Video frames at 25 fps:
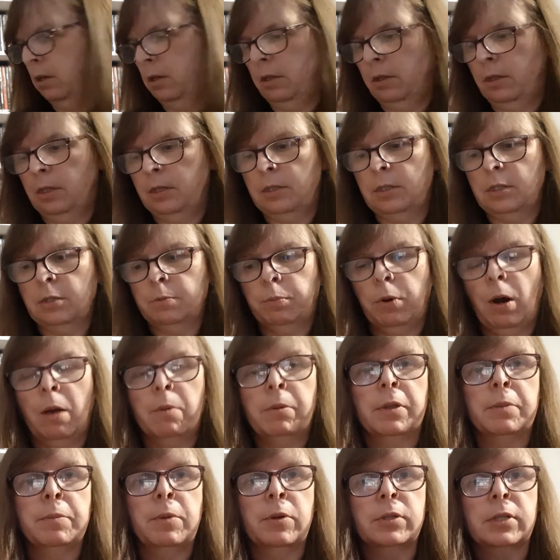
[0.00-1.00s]
This is
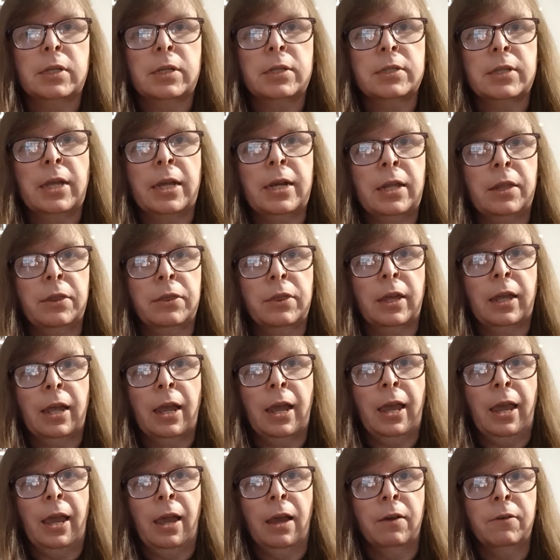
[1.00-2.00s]
probably the most exciting thing I
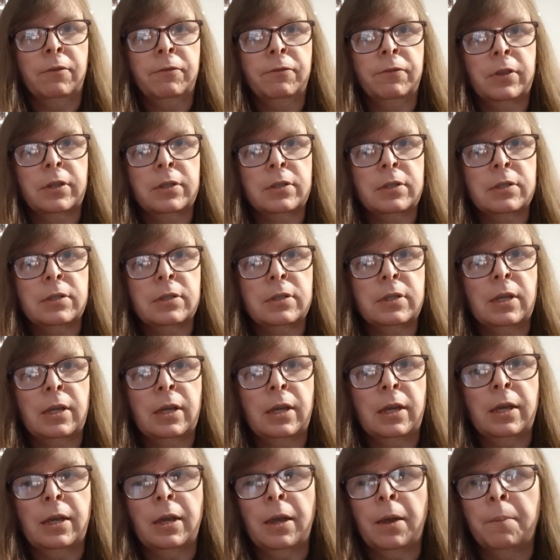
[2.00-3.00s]
have. This is
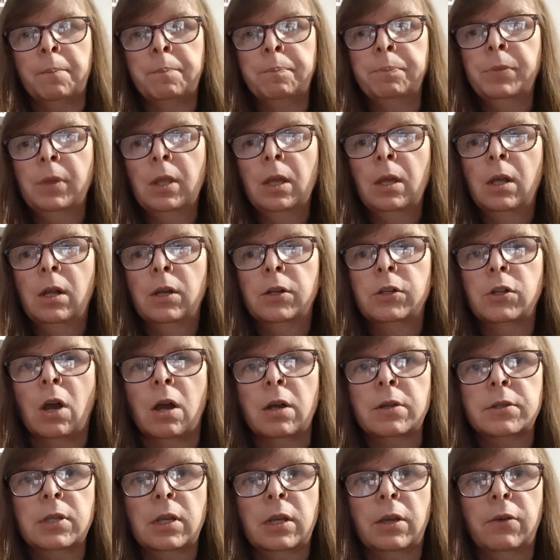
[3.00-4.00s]
a
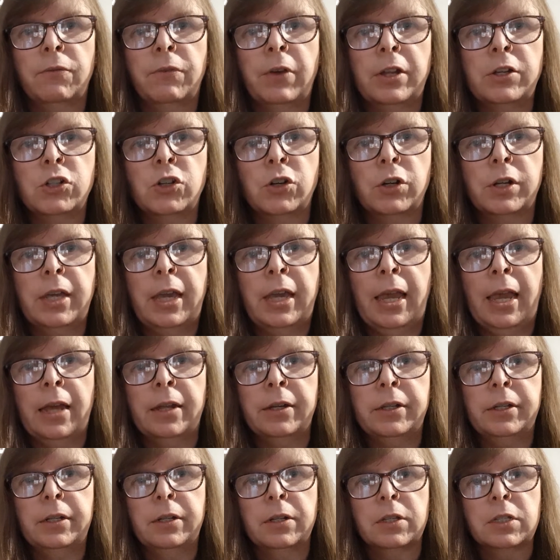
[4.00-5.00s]
Toxic Avenger
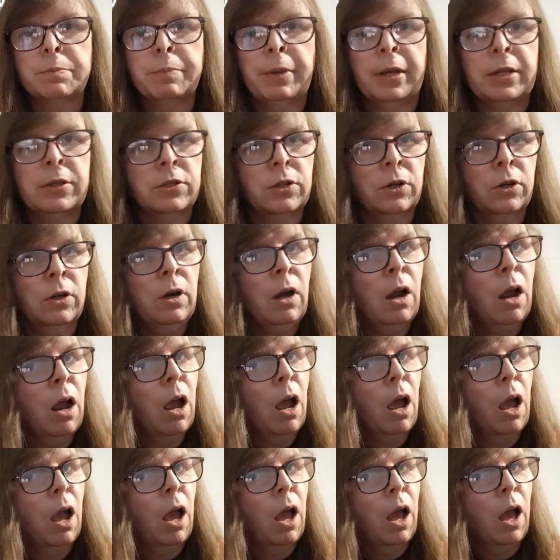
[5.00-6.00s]
candy dispenser.
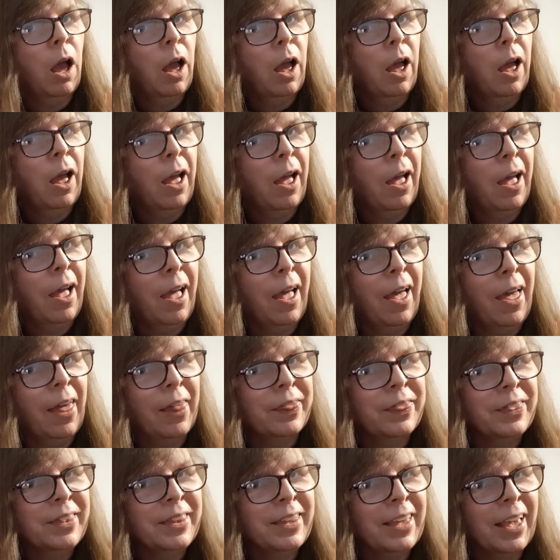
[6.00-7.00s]

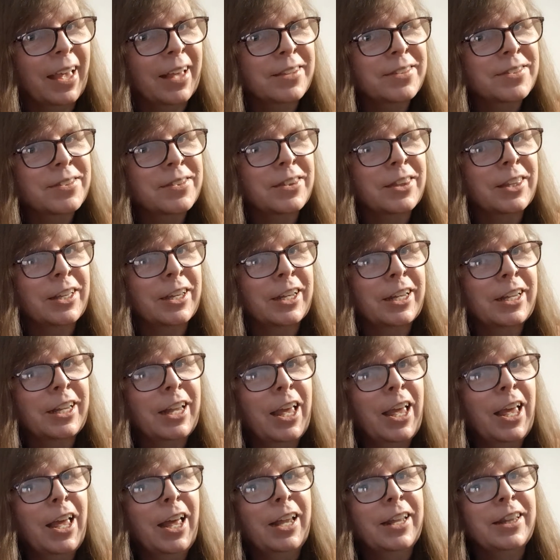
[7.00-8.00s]
Yes, the
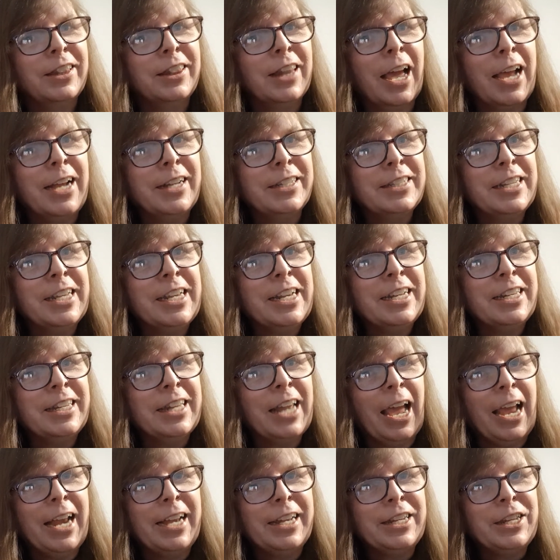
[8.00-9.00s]

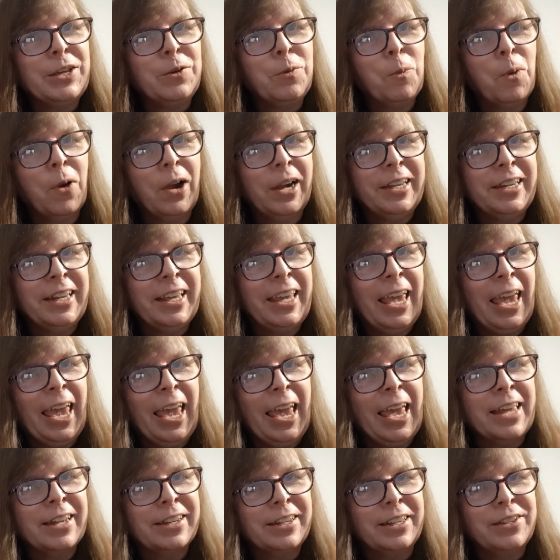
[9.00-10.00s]
1991
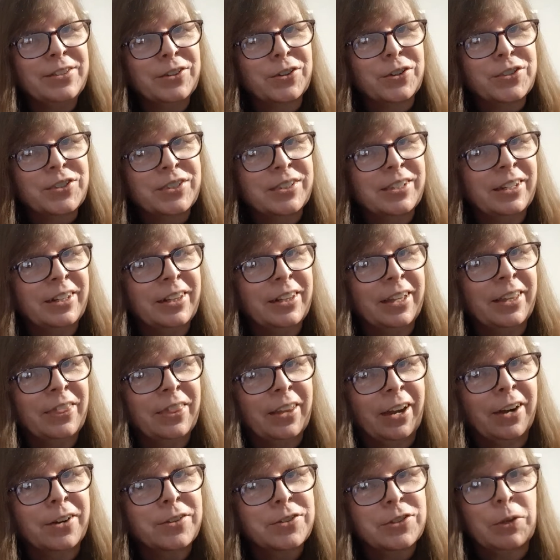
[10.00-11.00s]
candies are still in
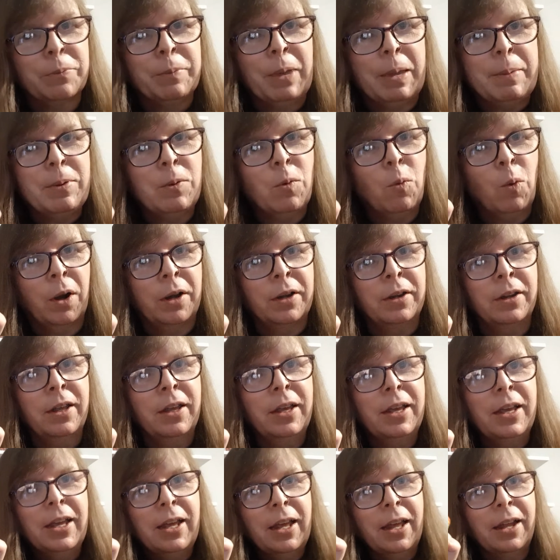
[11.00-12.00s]
there, so maybe one
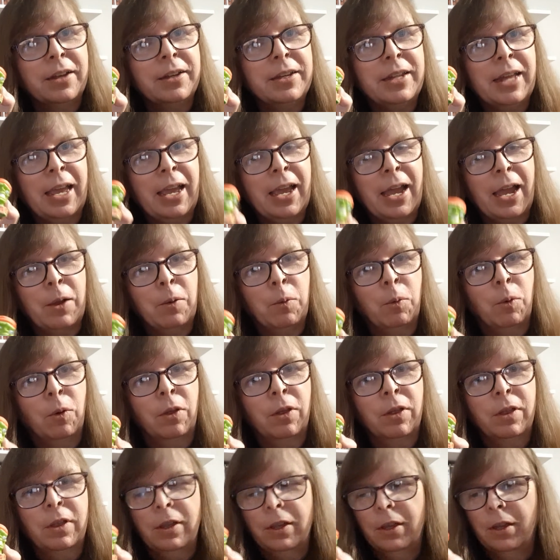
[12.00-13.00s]
day I
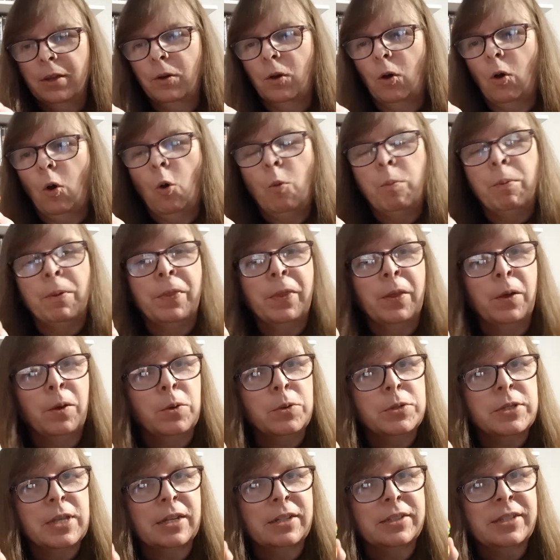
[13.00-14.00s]
will open
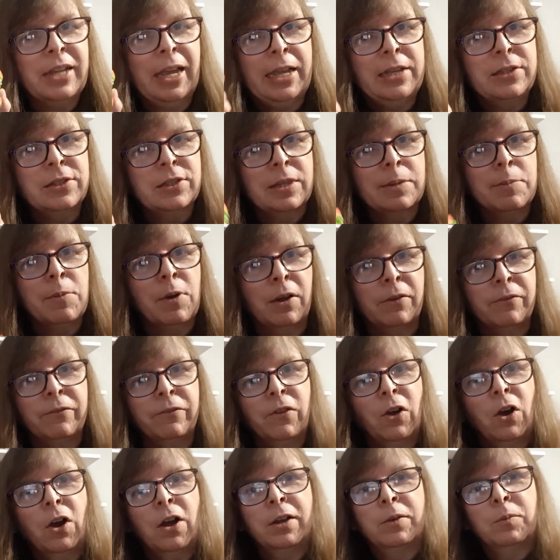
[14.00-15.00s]
those and taste them
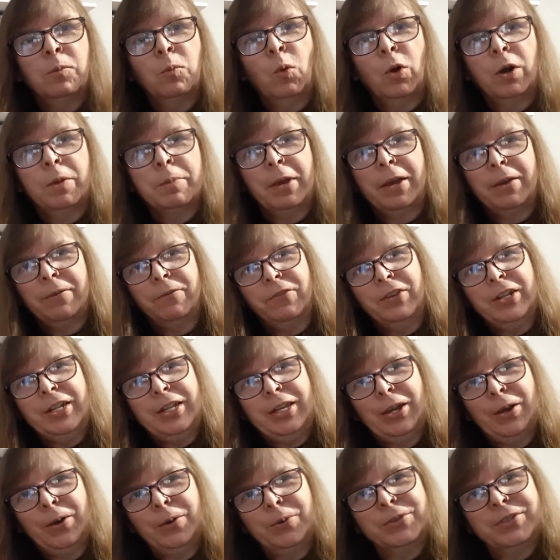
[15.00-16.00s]
on one of my
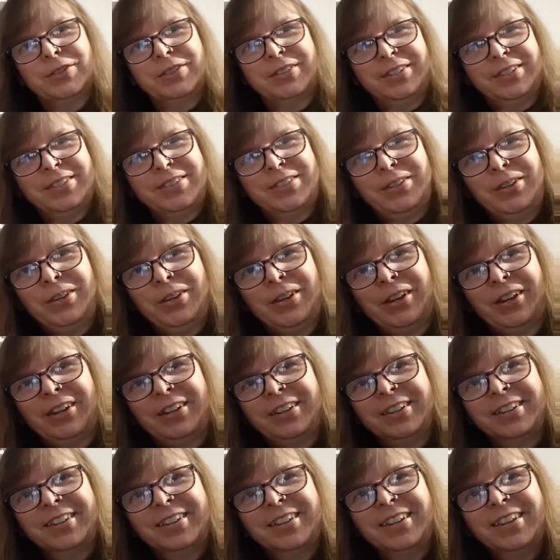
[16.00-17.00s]
videos, just so you
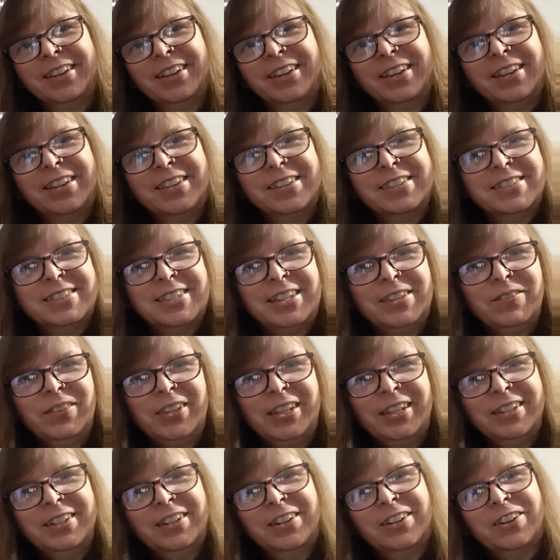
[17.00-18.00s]
can see
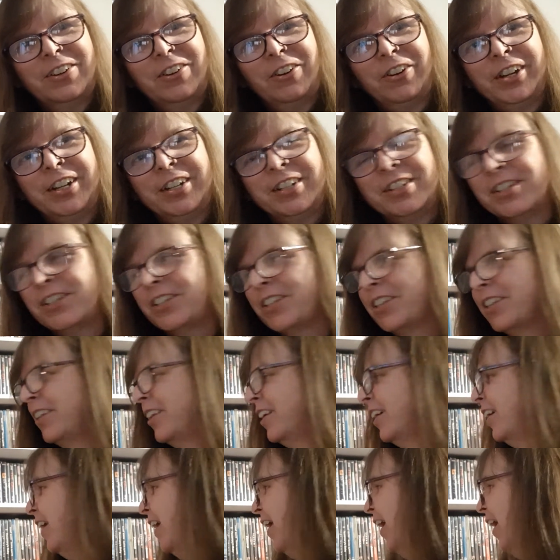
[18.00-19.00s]
me cringe.
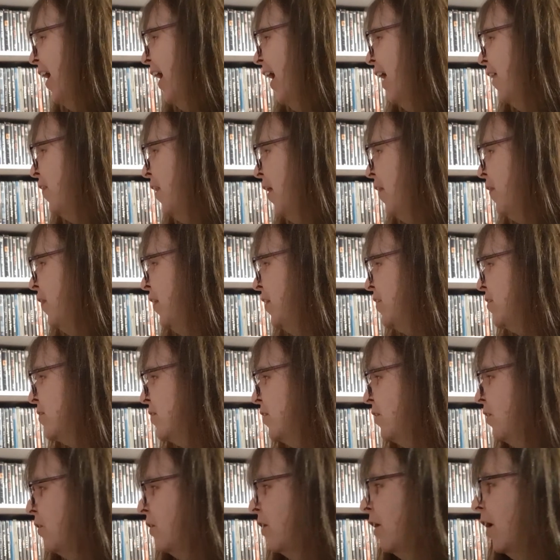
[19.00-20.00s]
And then this
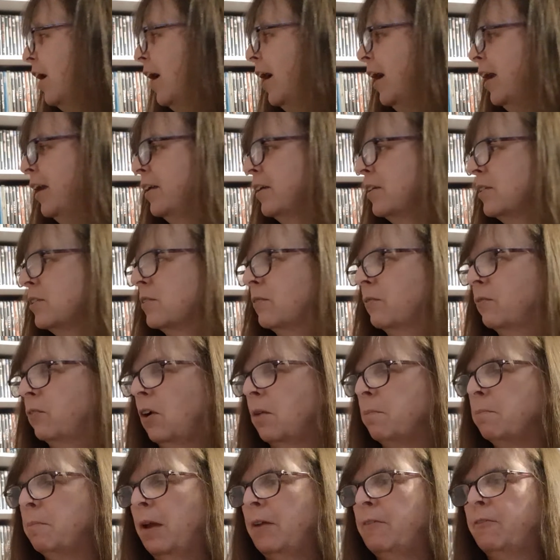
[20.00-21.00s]
little guy is
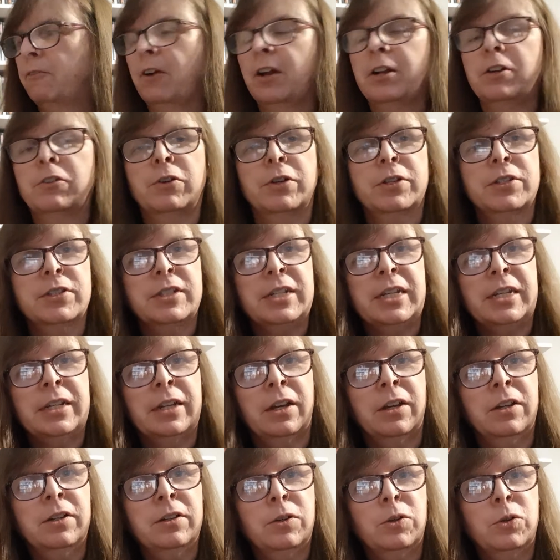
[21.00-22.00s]
from my friend
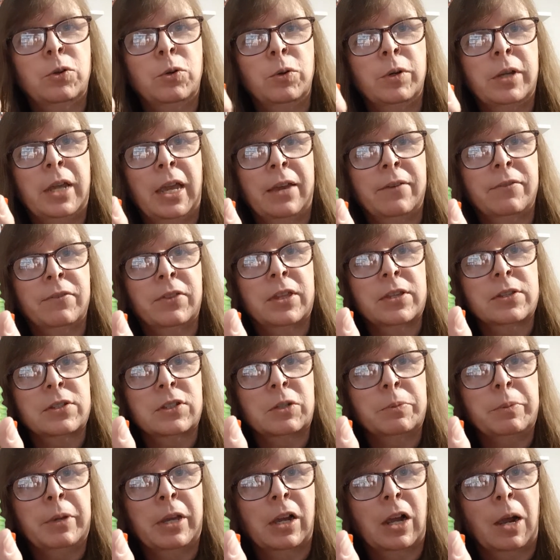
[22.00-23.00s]
Christina, who gave this
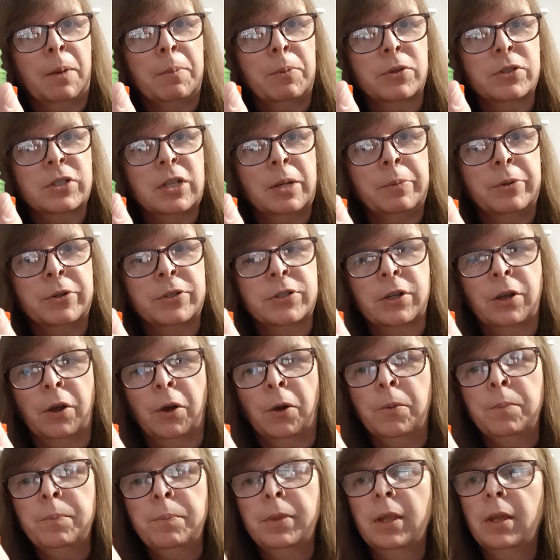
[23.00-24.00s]
to me a couple summers
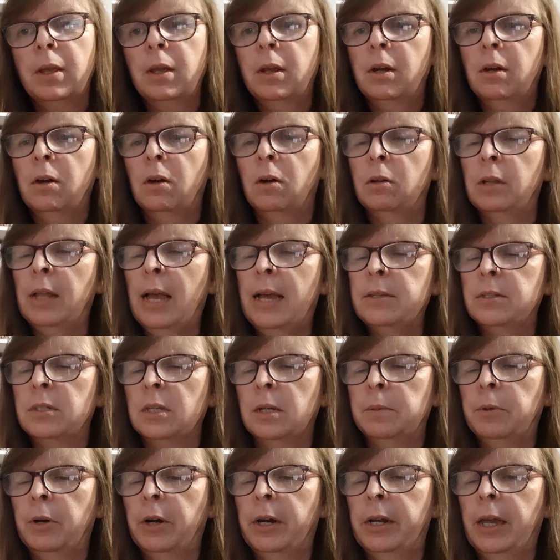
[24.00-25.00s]
ago, or last
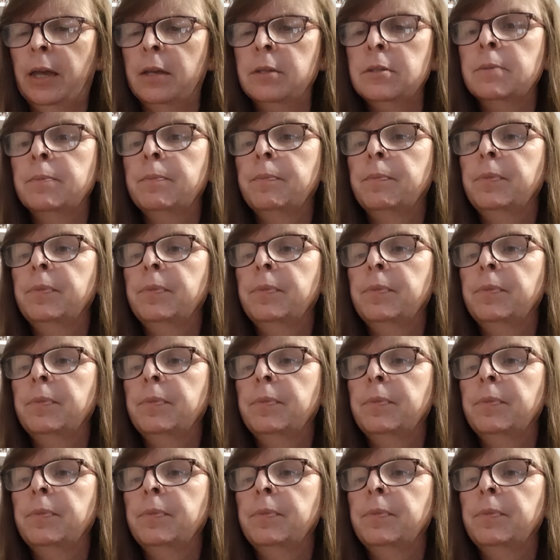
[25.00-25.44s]
summer, I guess.